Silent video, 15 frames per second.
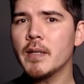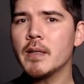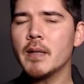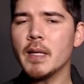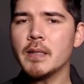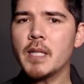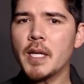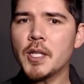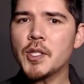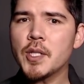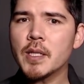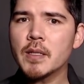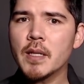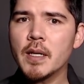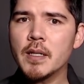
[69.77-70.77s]
than
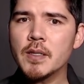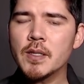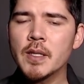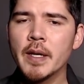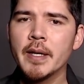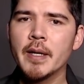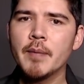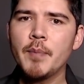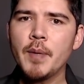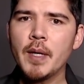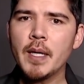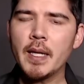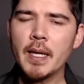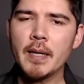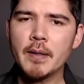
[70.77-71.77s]
teaching does,
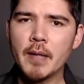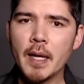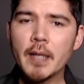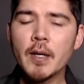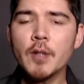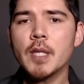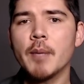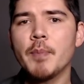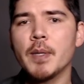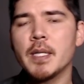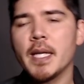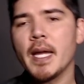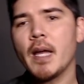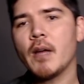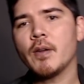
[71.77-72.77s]
but it, it goes up and
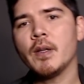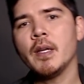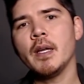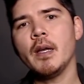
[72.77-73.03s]
down.